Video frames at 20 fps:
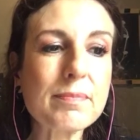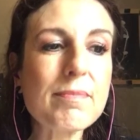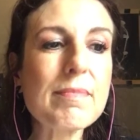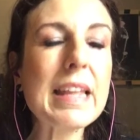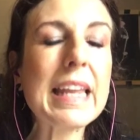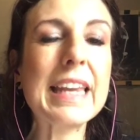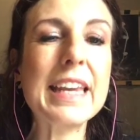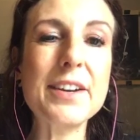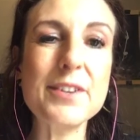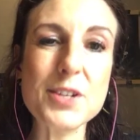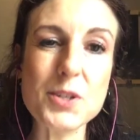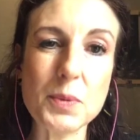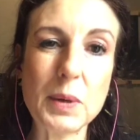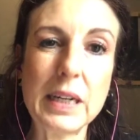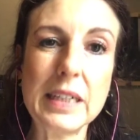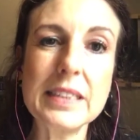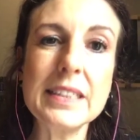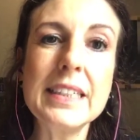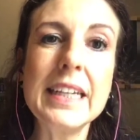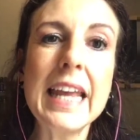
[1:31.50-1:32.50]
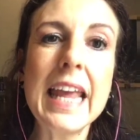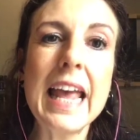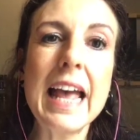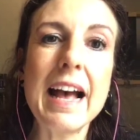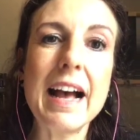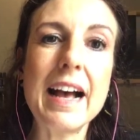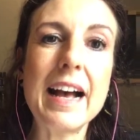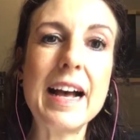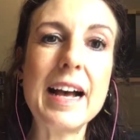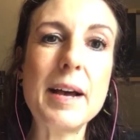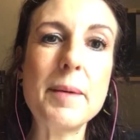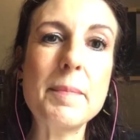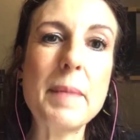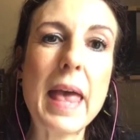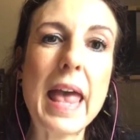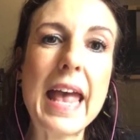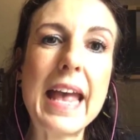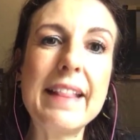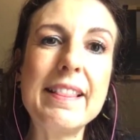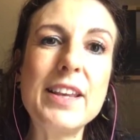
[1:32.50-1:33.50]
here as well.
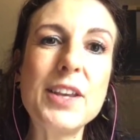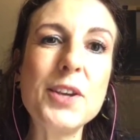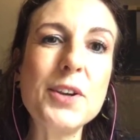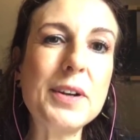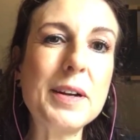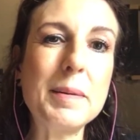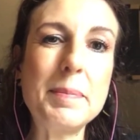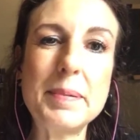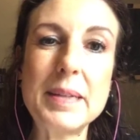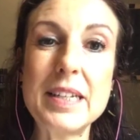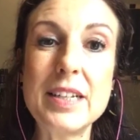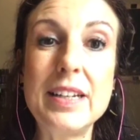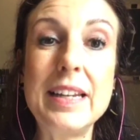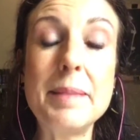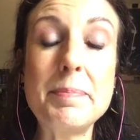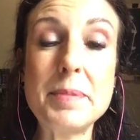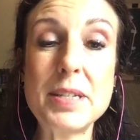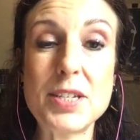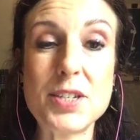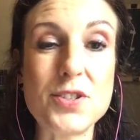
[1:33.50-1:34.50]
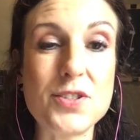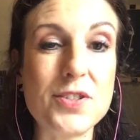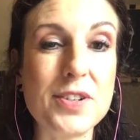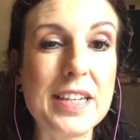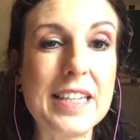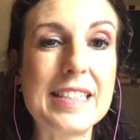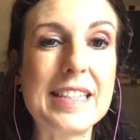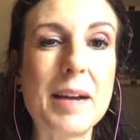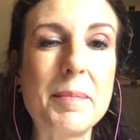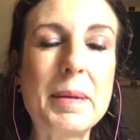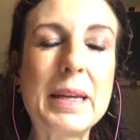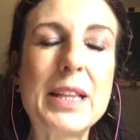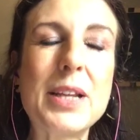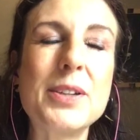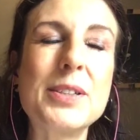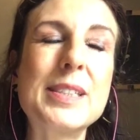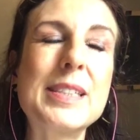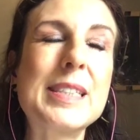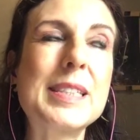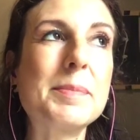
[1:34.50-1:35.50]
And the eucalyptus trees, I mean, the
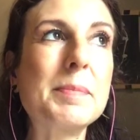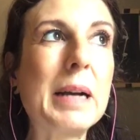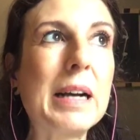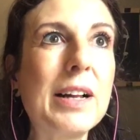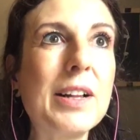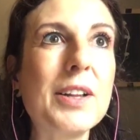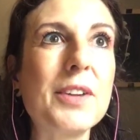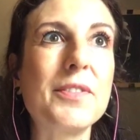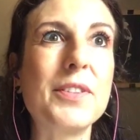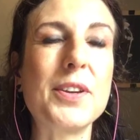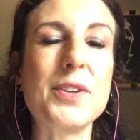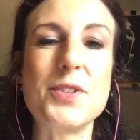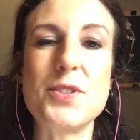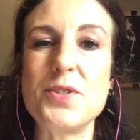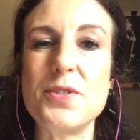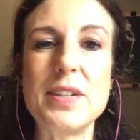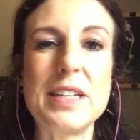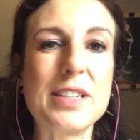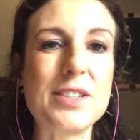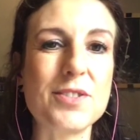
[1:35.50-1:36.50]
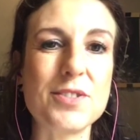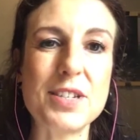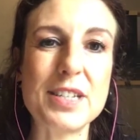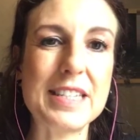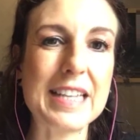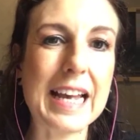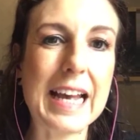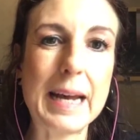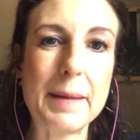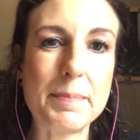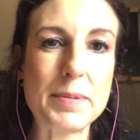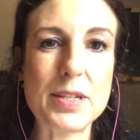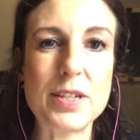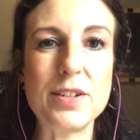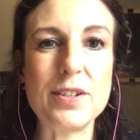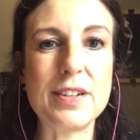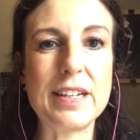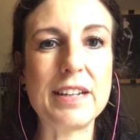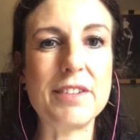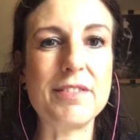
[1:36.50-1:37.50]
smell of those trees are just
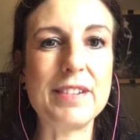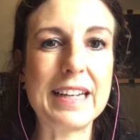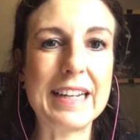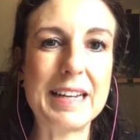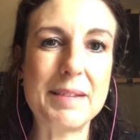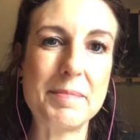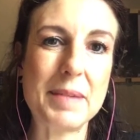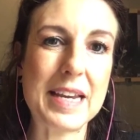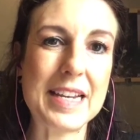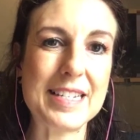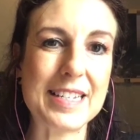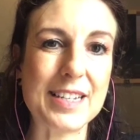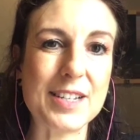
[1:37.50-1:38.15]
absolutely really amazing.